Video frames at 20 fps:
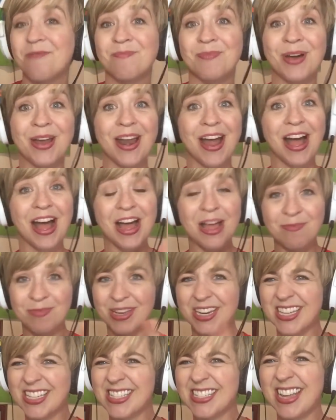But I'm
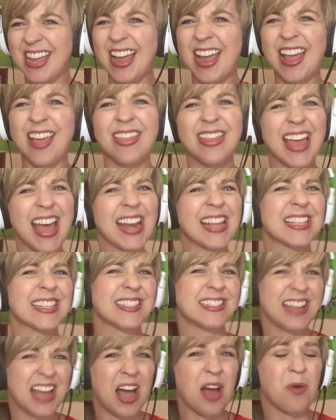going to say that is
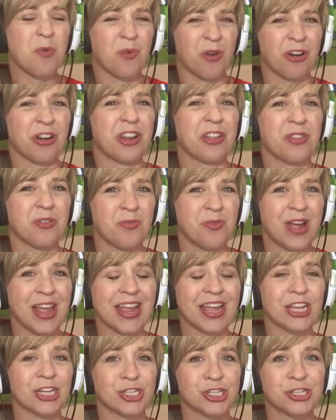not worded the way
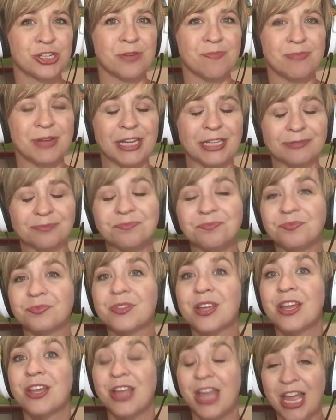it should be.
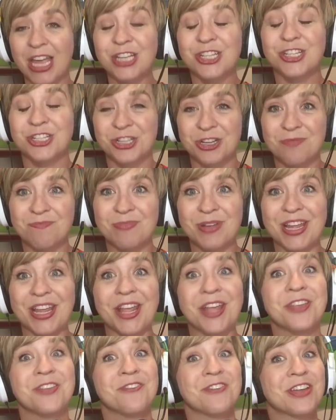It should
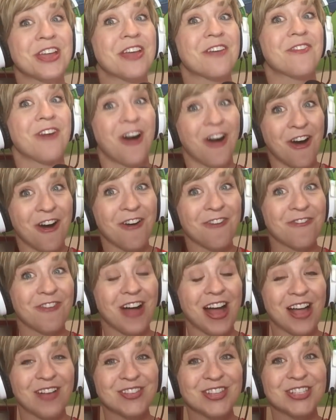be you give all
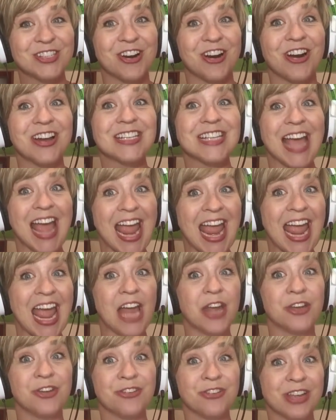5 stars
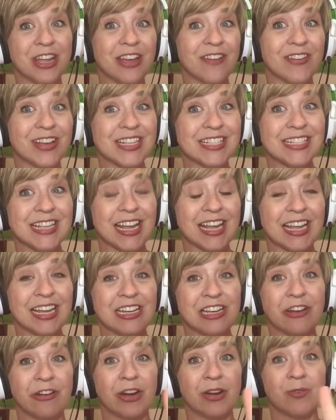and you give a
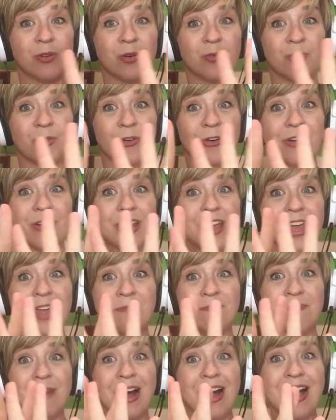secondary reward,
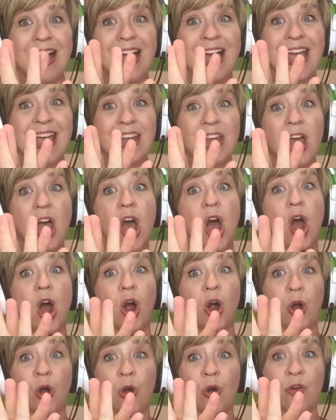and mine
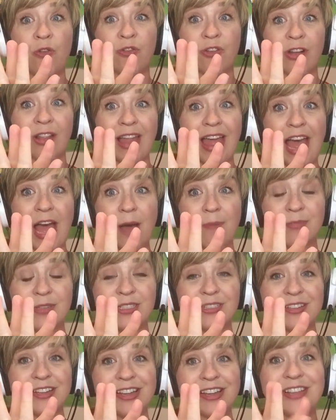are
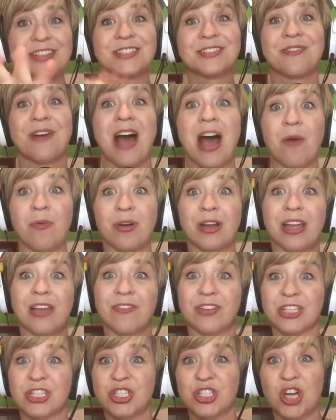overlapped. So I will
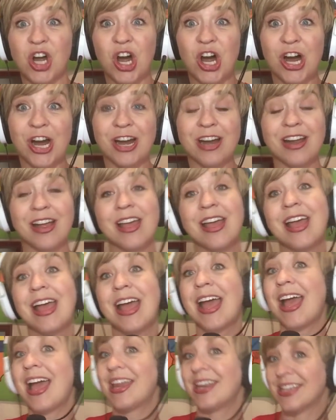give a star
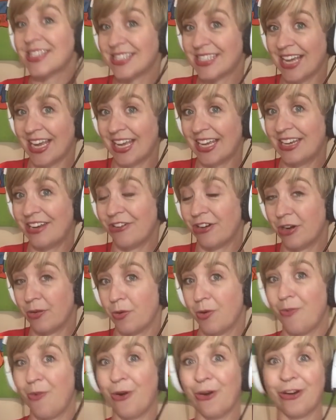and a secondary
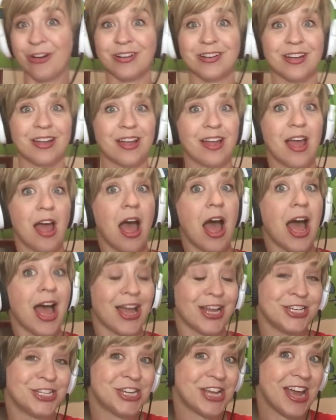reward,
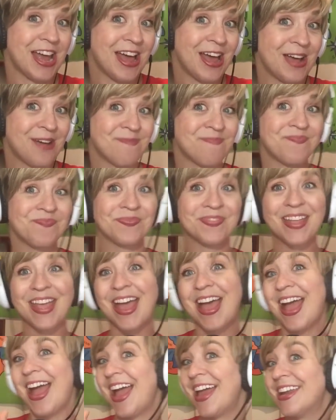a gem
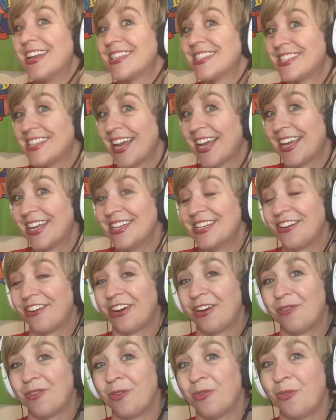and a
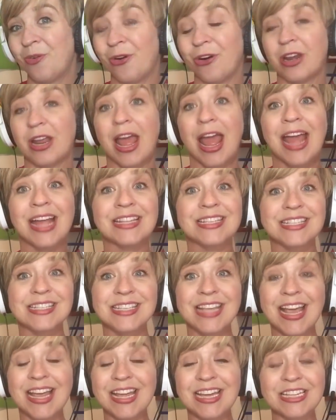secondary reward. And
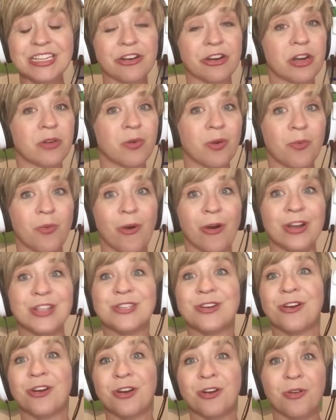secondary
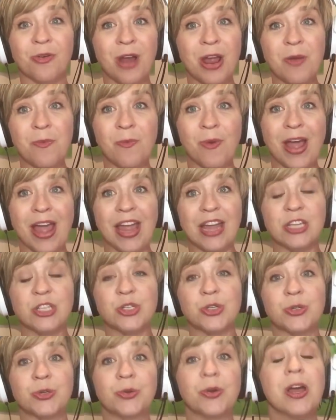rewards are a great way
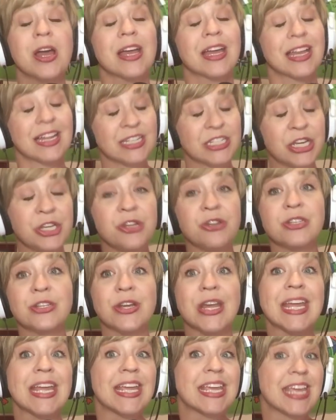to continue
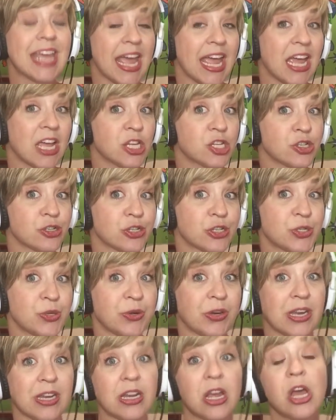to engage your
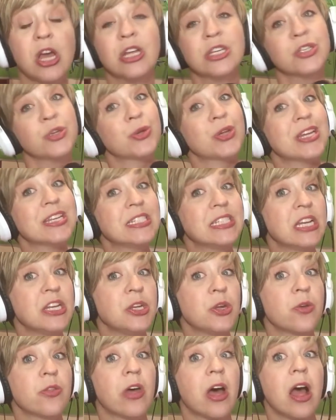student, to
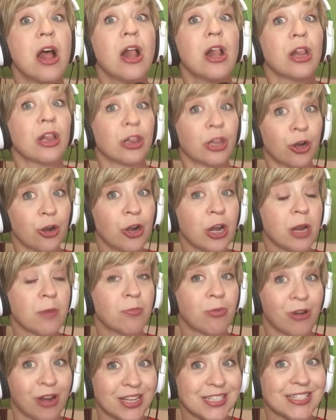continue the learning
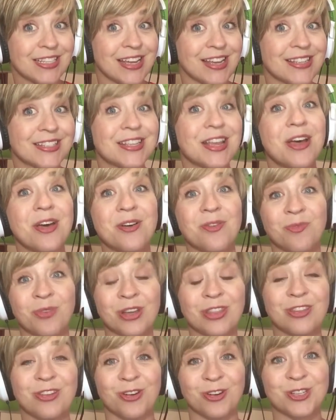process
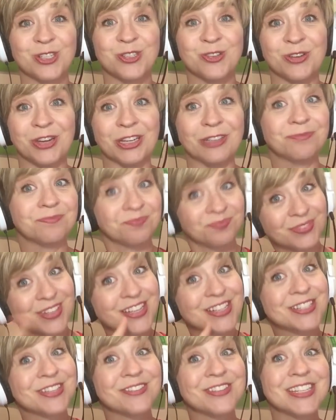with your student.
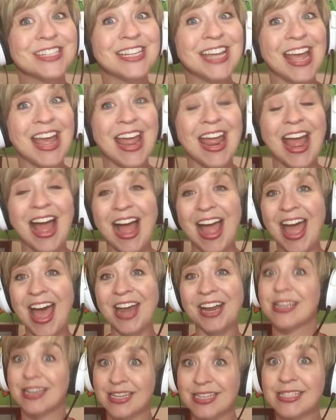So today I
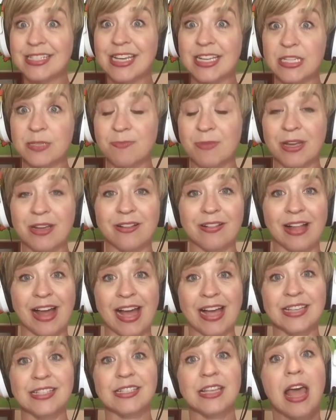had an assessment
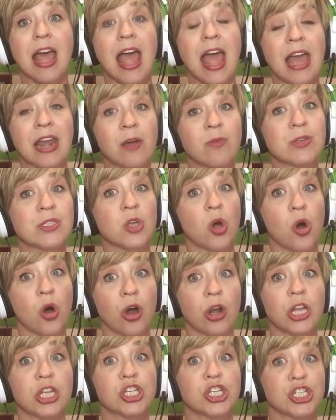class and it was
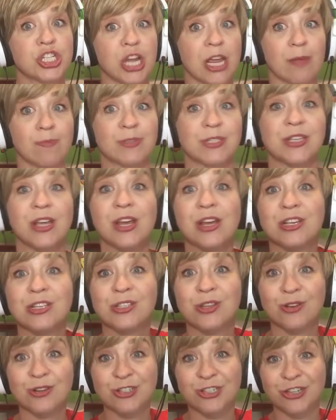on shapes.
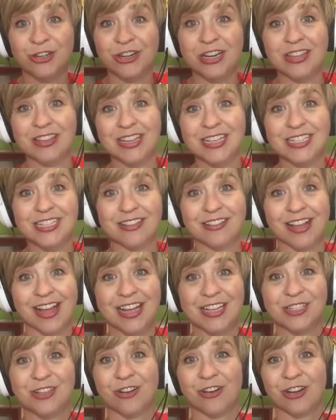So during this
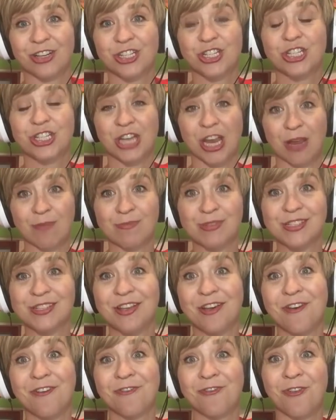class on shapes,
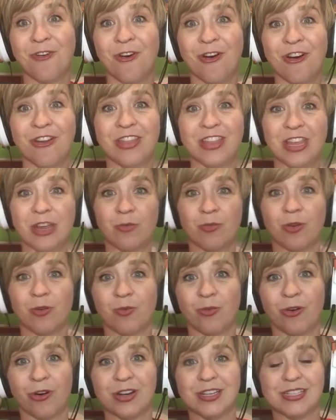for the
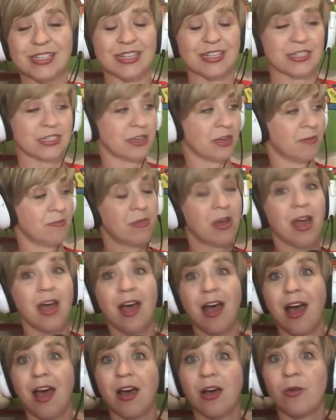reward system,
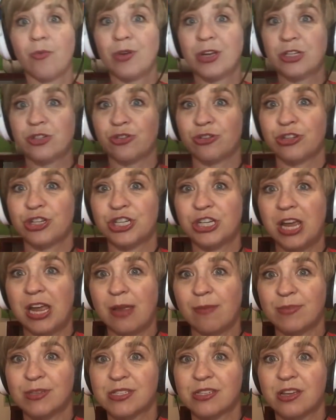we drew
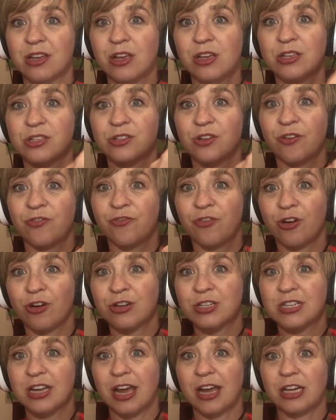shapes. So
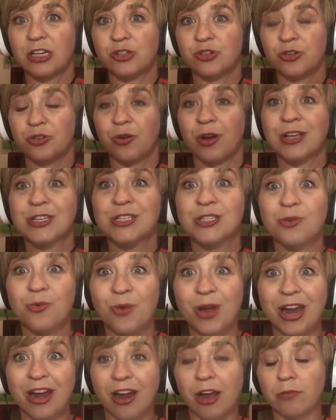first I drew a
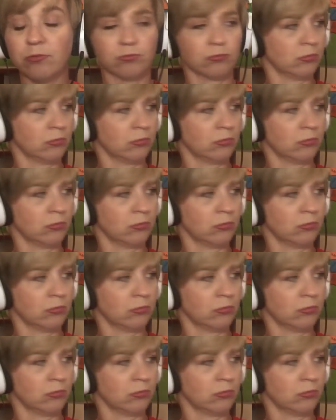square.